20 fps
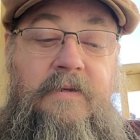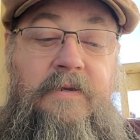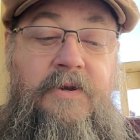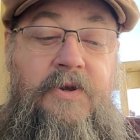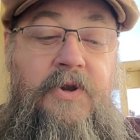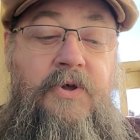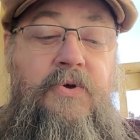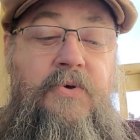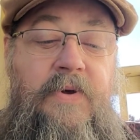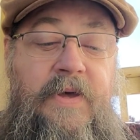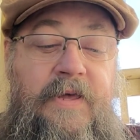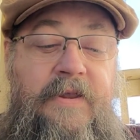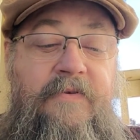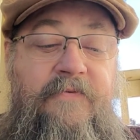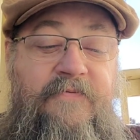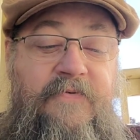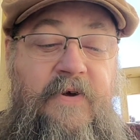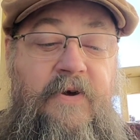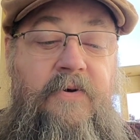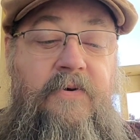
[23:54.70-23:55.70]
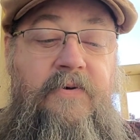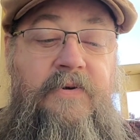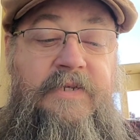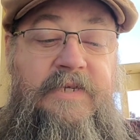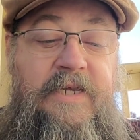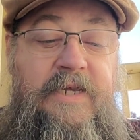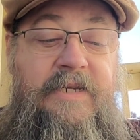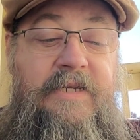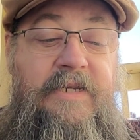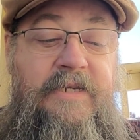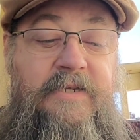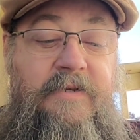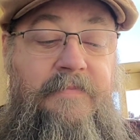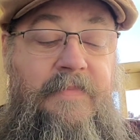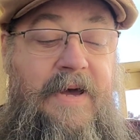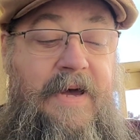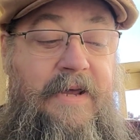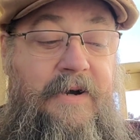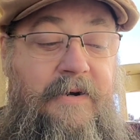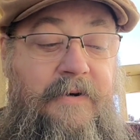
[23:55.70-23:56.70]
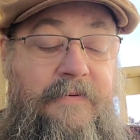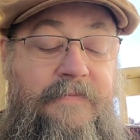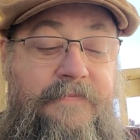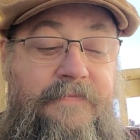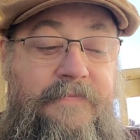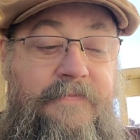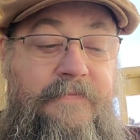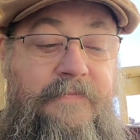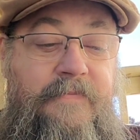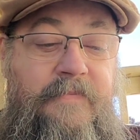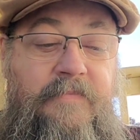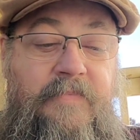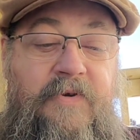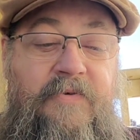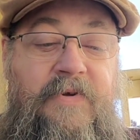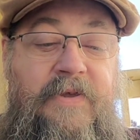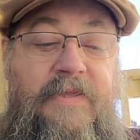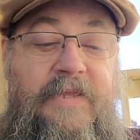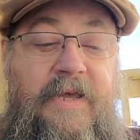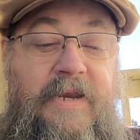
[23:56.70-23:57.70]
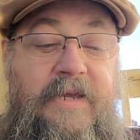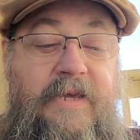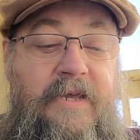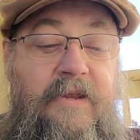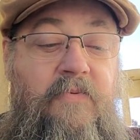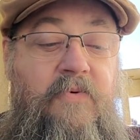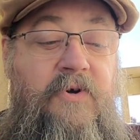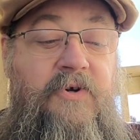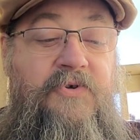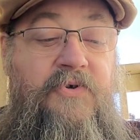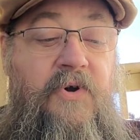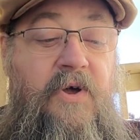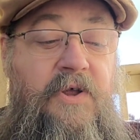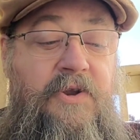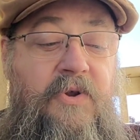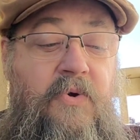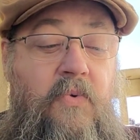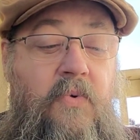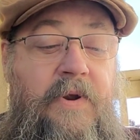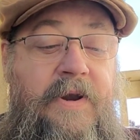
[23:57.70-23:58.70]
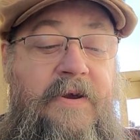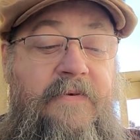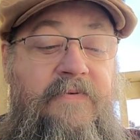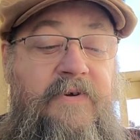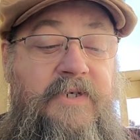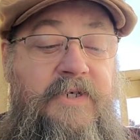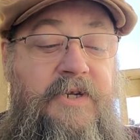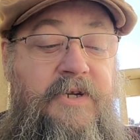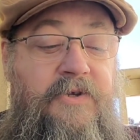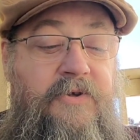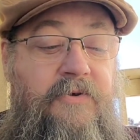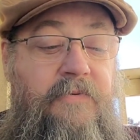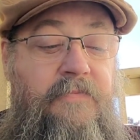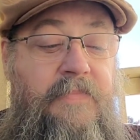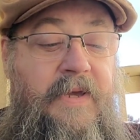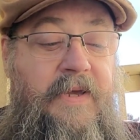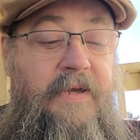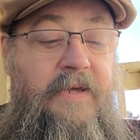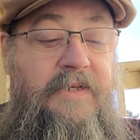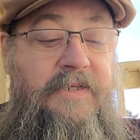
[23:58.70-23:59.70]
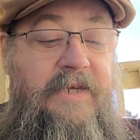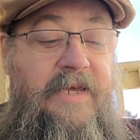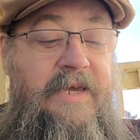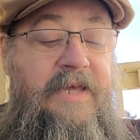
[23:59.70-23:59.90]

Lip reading: new info tended to matter. Let me read that again. We're drawn to whatever's new because